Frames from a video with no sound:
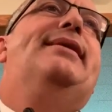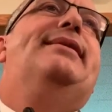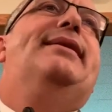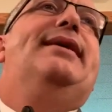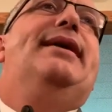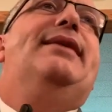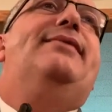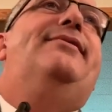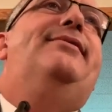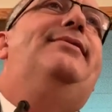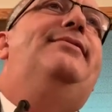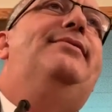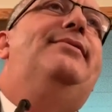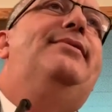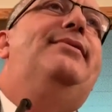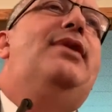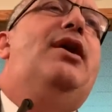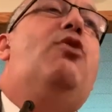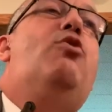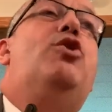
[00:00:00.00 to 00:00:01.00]
got together,
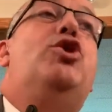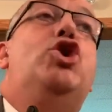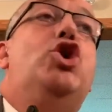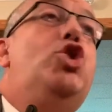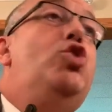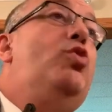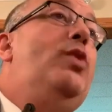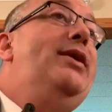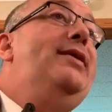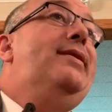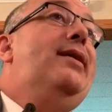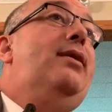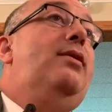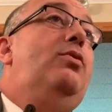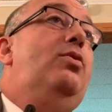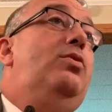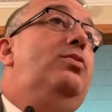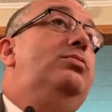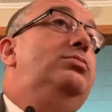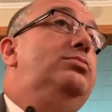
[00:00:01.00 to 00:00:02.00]
knowing who we
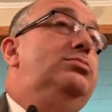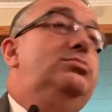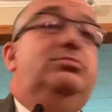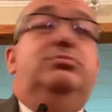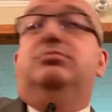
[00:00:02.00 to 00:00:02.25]
know,